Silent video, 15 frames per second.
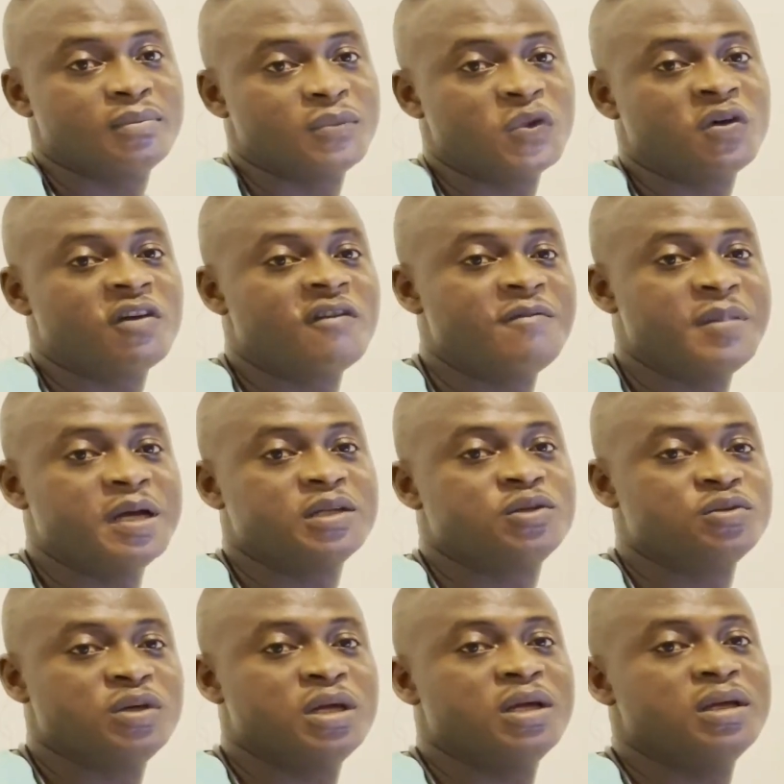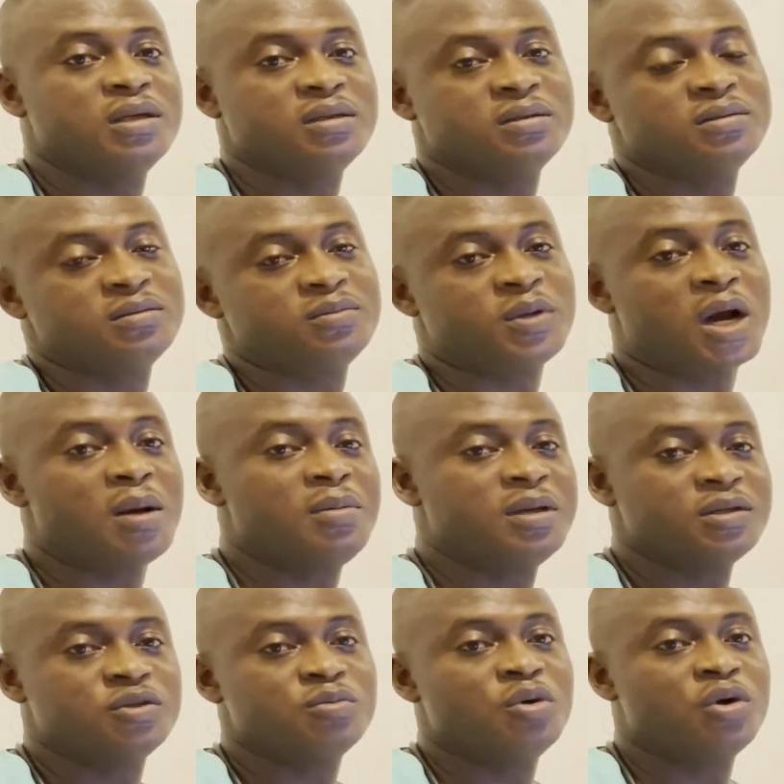you give birth today, probably
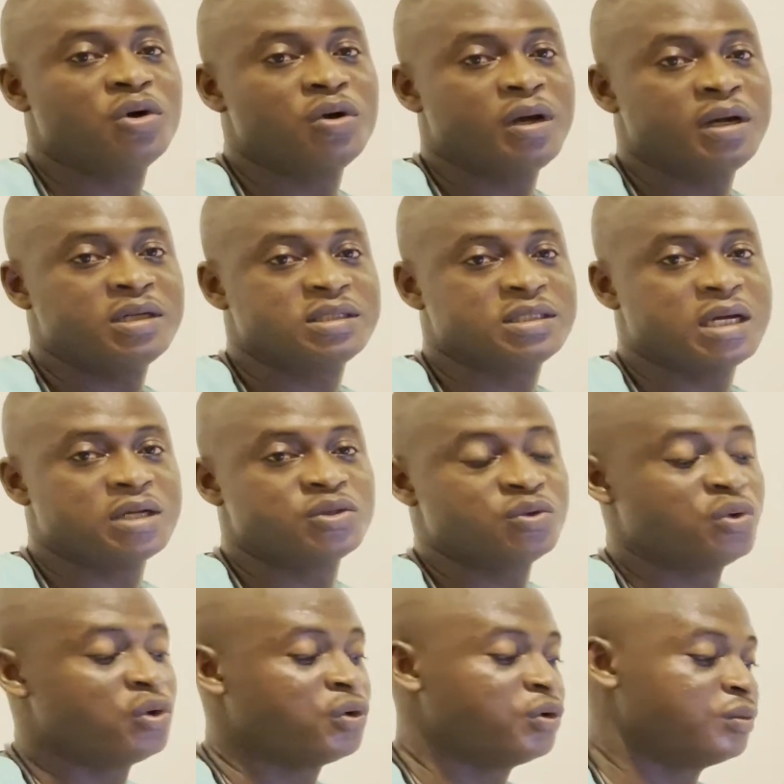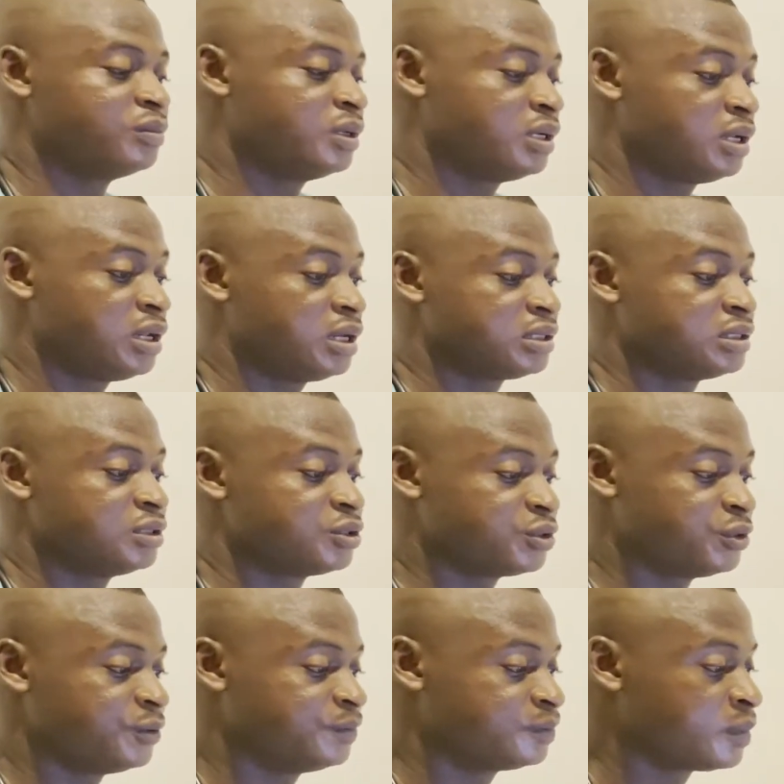tomorrow you are discharged to go home, and another thing.
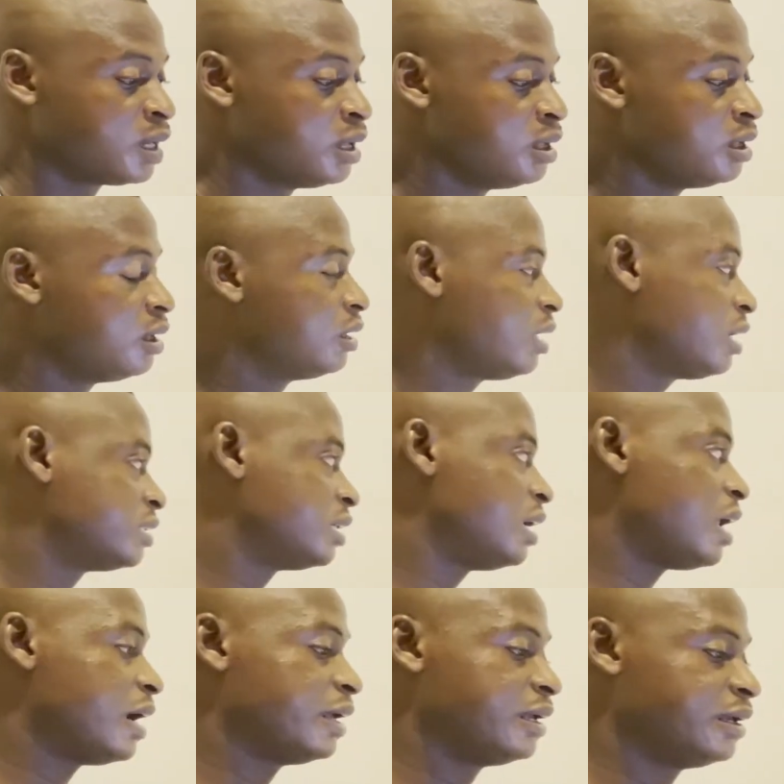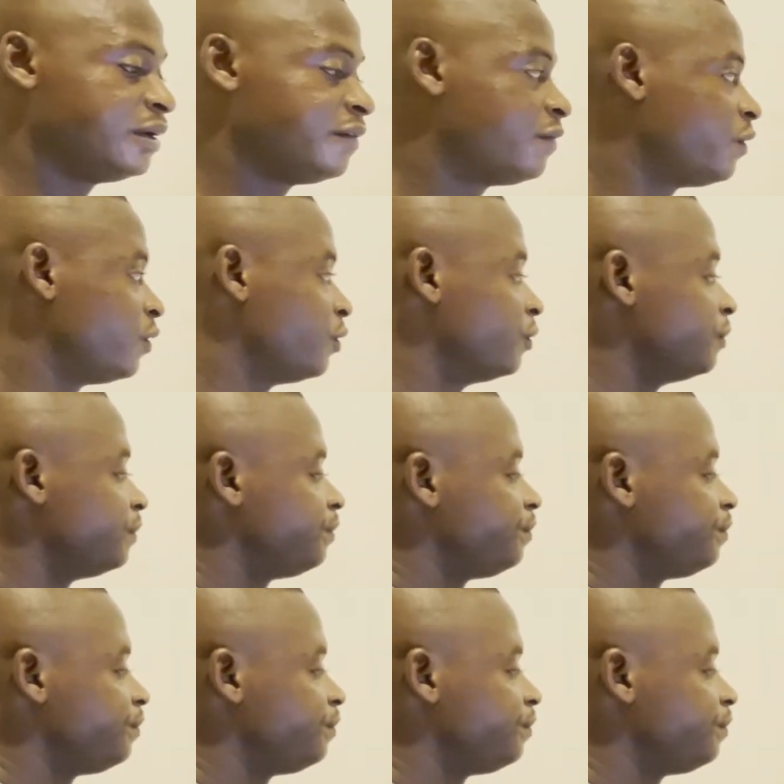So that's the lying in for you.